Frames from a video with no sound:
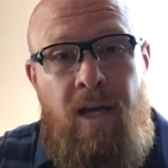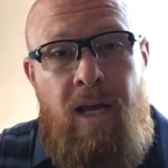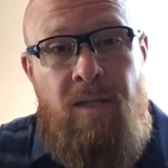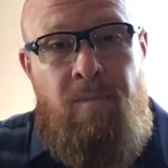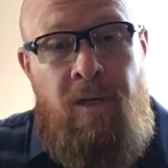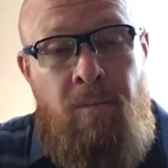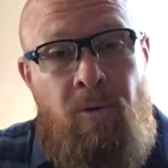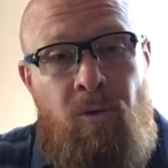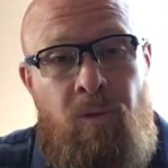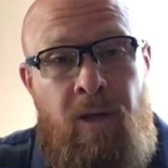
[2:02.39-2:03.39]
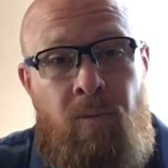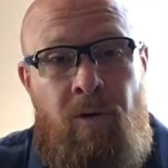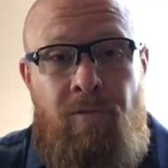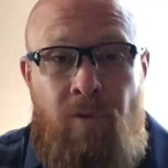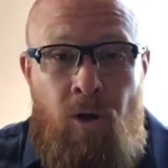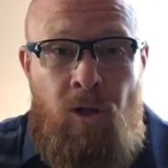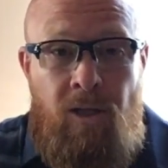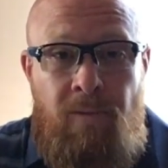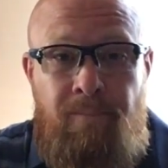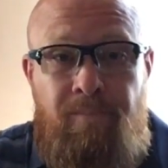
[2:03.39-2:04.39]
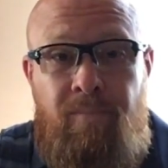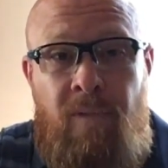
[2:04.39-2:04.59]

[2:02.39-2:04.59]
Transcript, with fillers: as people that we're fallen,